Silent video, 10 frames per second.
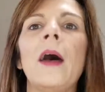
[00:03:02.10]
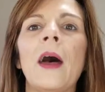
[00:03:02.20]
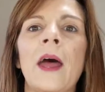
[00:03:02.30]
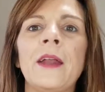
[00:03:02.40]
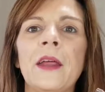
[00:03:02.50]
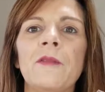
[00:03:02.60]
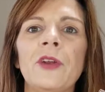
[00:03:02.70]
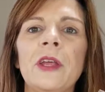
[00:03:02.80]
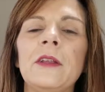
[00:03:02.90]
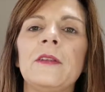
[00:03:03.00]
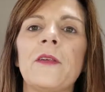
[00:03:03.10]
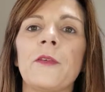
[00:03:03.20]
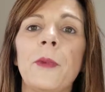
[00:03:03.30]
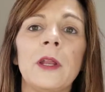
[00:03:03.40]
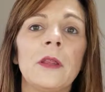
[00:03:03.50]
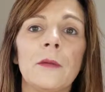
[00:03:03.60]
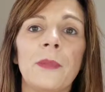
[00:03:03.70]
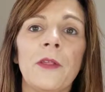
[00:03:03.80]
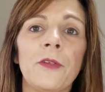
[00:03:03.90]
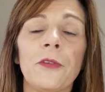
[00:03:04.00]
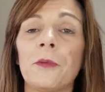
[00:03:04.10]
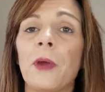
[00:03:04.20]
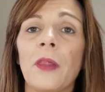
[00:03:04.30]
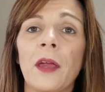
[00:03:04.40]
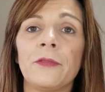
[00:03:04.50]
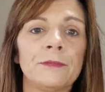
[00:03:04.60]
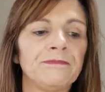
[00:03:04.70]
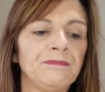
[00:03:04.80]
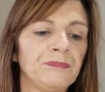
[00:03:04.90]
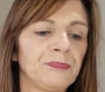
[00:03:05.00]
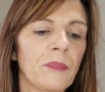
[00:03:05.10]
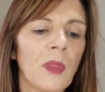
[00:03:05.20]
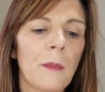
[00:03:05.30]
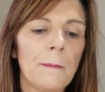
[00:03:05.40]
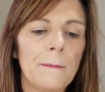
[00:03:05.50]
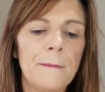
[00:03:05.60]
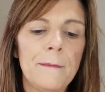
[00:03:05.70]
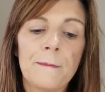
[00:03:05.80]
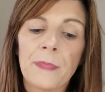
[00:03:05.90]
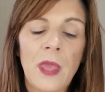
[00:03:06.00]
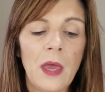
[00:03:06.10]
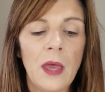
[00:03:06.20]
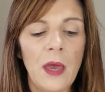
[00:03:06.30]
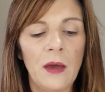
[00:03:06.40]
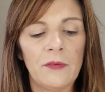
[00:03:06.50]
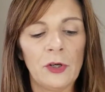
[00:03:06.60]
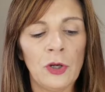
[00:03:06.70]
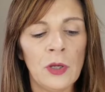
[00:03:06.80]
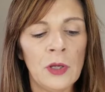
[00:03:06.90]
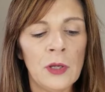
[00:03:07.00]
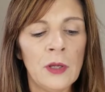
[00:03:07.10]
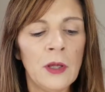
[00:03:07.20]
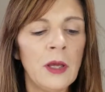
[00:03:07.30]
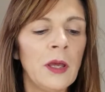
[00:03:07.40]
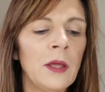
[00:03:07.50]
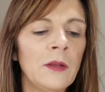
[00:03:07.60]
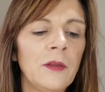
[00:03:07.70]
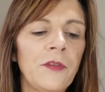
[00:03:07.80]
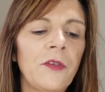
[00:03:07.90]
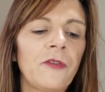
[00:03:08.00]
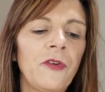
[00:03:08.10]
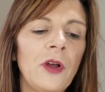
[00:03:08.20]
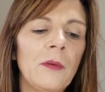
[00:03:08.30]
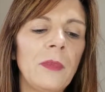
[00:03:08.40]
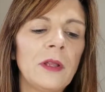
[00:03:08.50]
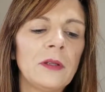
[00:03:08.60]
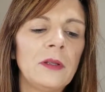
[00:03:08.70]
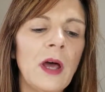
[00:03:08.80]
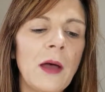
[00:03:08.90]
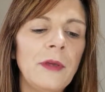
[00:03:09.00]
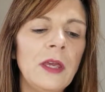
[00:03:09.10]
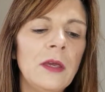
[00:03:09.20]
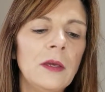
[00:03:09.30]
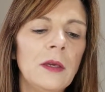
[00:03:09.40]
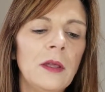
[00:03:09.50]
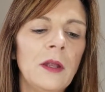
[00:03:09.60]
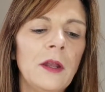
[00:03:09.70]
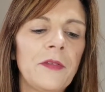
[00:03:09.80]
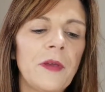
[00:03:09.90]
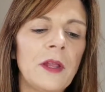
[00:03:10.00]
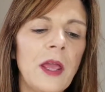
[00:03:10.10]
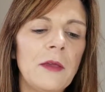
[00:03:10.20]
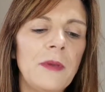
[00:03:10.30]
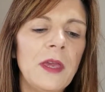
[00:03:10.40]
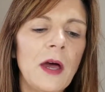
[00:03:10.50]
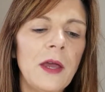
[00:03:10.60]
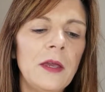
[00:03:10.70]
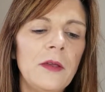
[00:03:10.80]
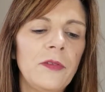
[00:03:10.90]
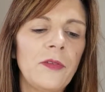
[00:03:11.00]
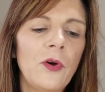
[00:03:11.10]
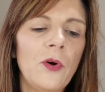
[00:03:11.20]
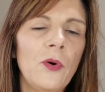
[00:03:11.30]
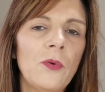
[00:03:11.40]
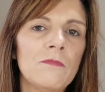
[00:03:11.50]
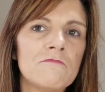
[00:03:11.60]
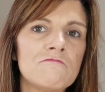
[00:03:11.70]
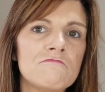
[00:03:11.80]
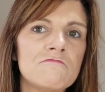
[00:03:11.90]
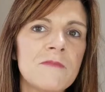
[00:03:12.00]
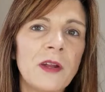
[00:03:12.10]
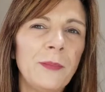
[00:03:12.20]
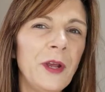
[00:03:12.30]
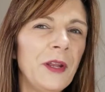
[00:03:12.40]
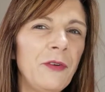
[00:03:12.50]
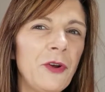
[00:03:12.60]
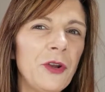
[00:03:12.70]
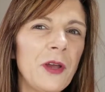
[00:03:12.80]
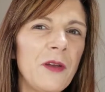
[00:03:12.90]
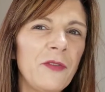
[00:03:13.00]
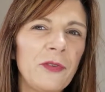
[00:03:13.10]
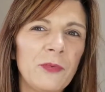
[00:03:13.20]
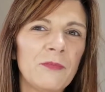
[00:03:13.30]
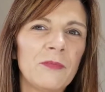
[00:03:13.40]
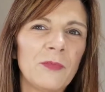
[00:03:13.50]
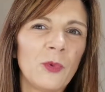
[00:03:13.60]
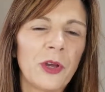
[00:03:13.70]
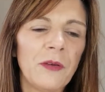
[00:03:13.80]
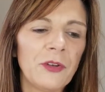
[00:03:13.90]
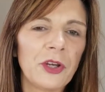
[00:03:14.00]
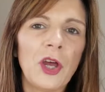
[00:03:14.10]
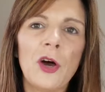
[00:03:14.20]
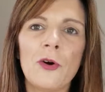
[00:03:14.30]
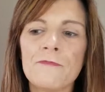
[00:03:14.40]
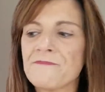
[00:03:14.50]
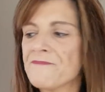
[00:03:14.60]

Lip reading: I never needed this many lip pencils in my life, ever. And this is from Nabi, and it's N-A-B-I, so not a brand I've heard of. We'll give it a go.